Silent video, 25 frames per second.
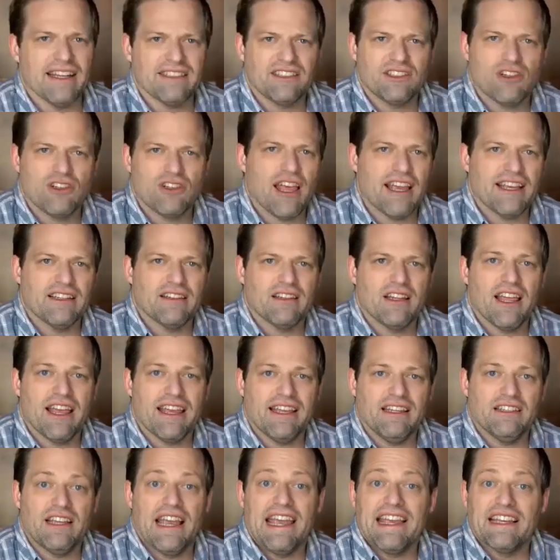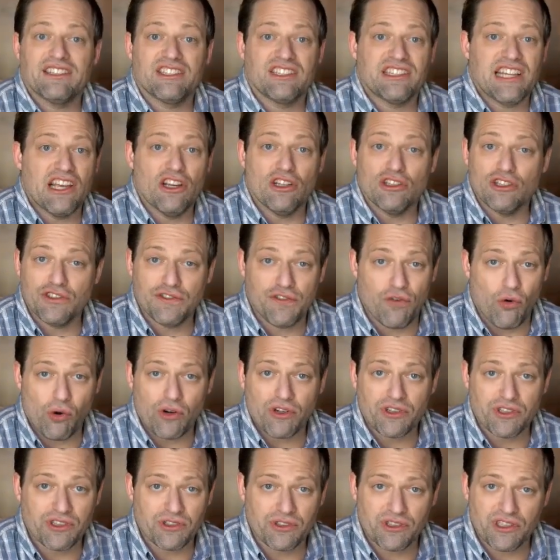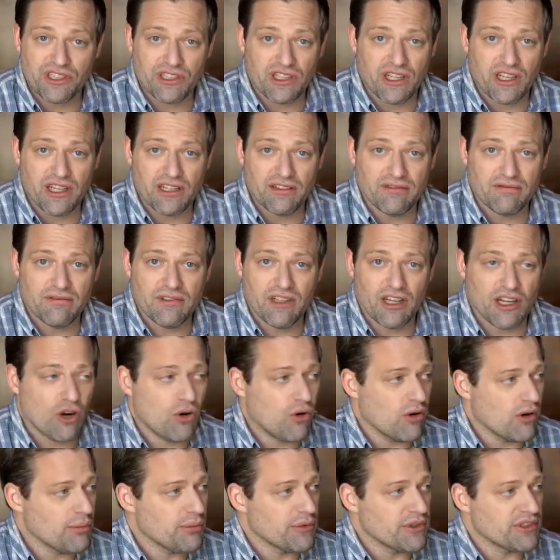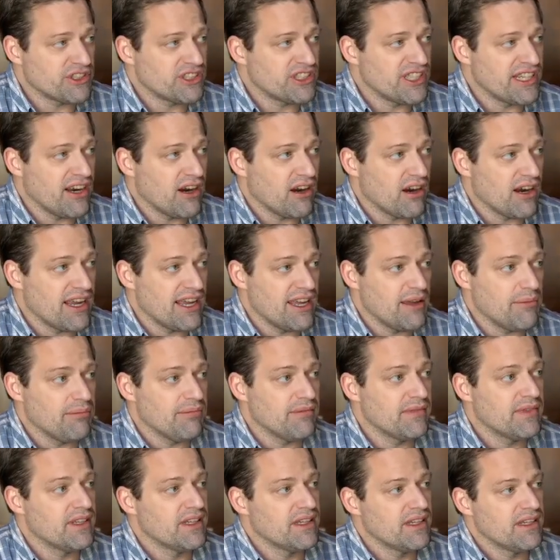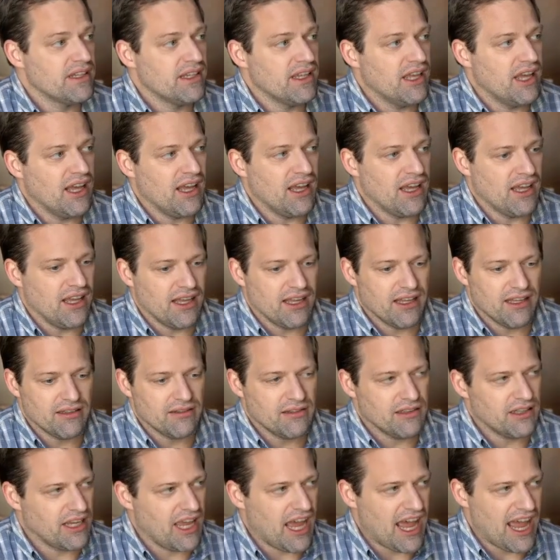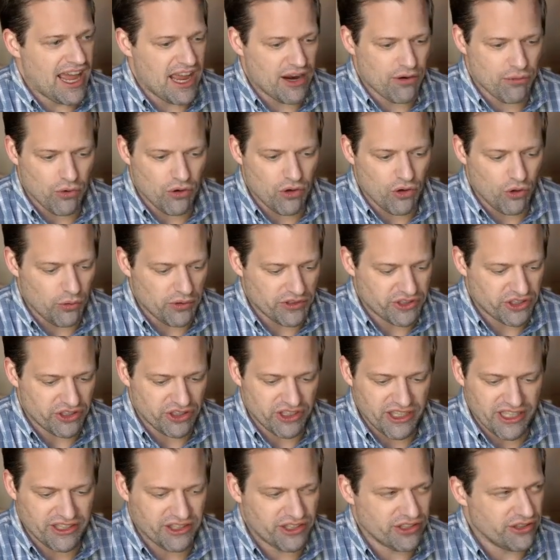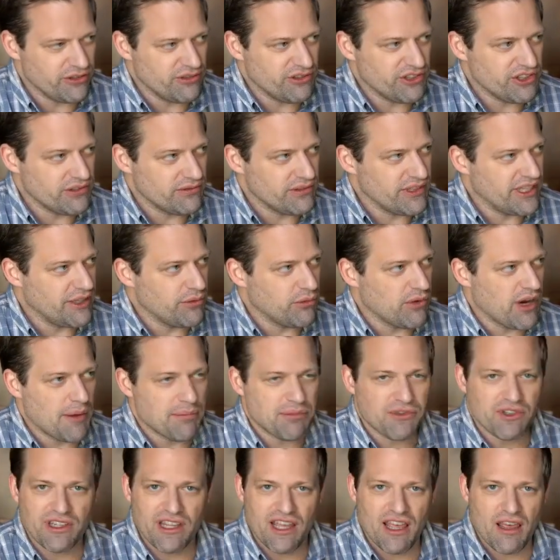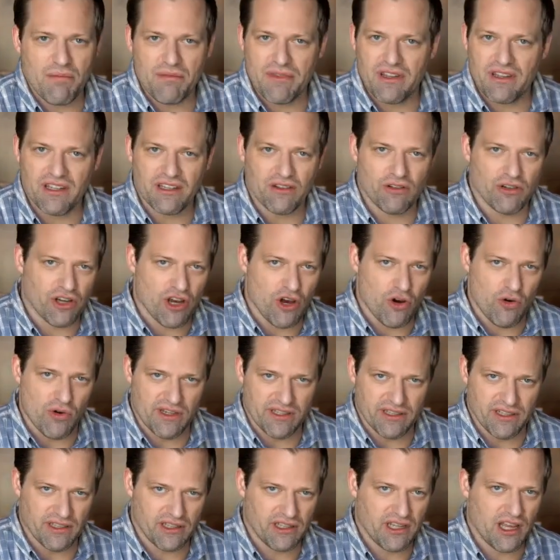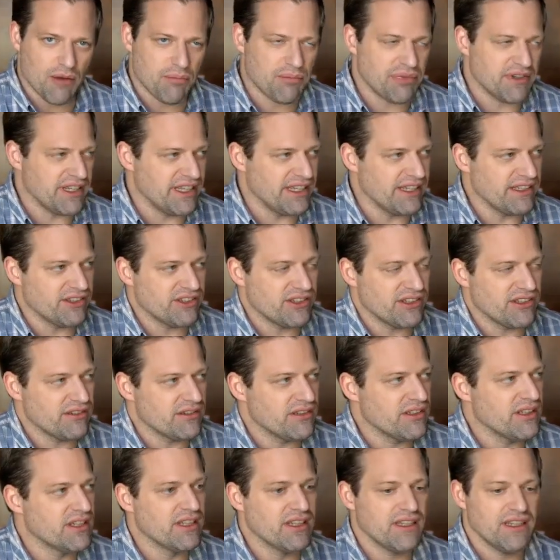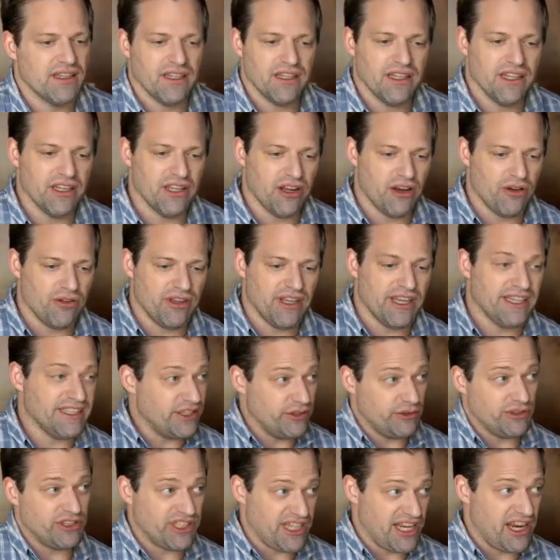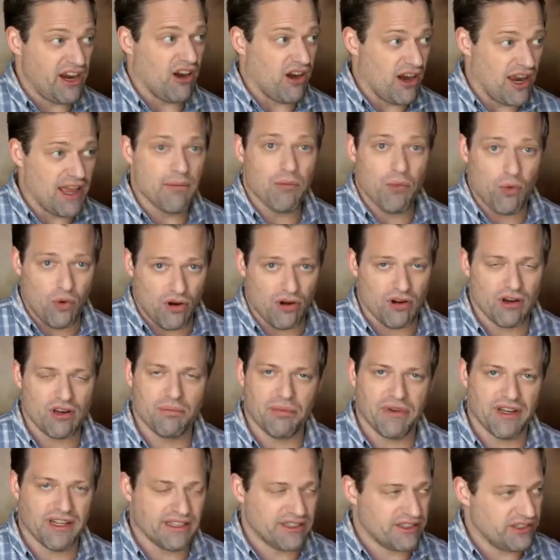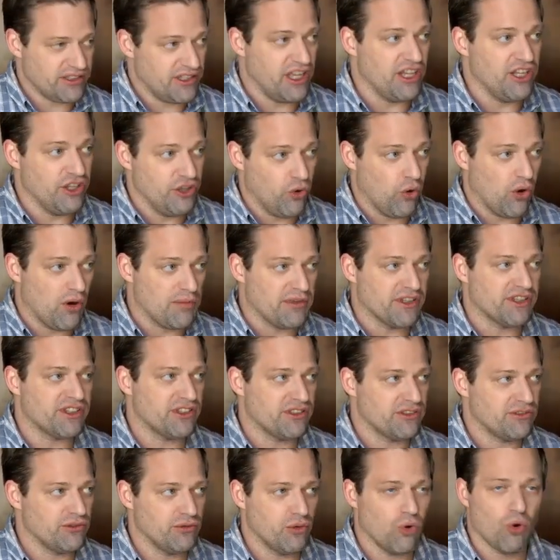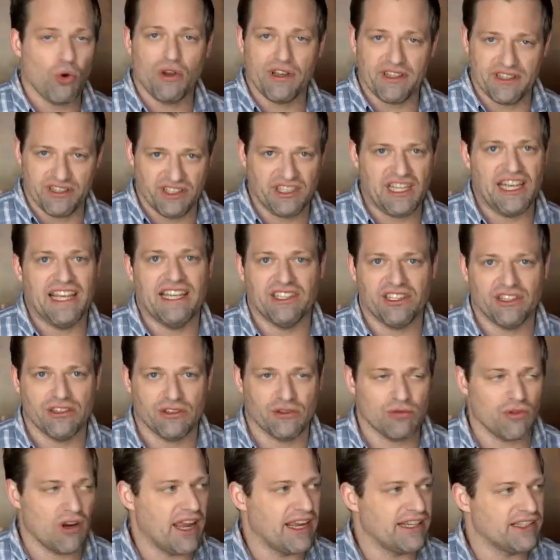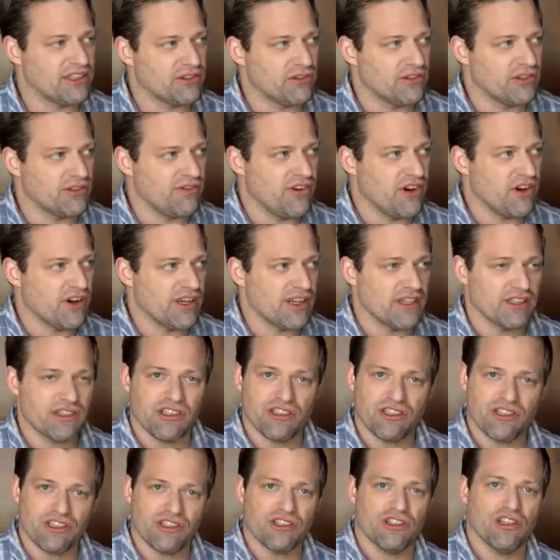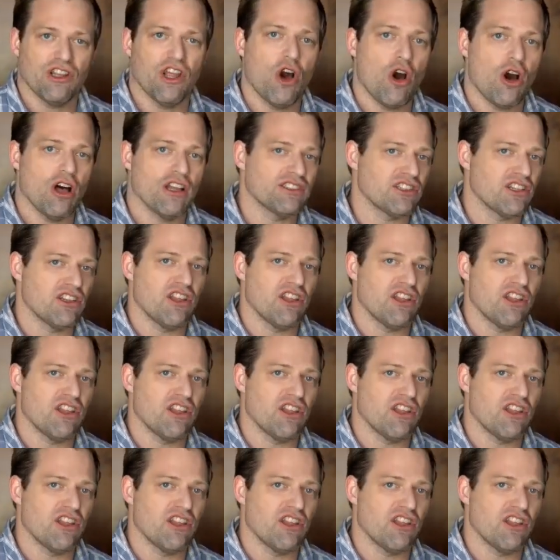so like like a Salesforce, such a, a corporate Correct. CRM uh, a guy I roll with jiu he reps them and he'll go into companies and, you know, they do CRM work, but it's enormous organizations, right? So it's very, it's a mm-hmm. slow, it's a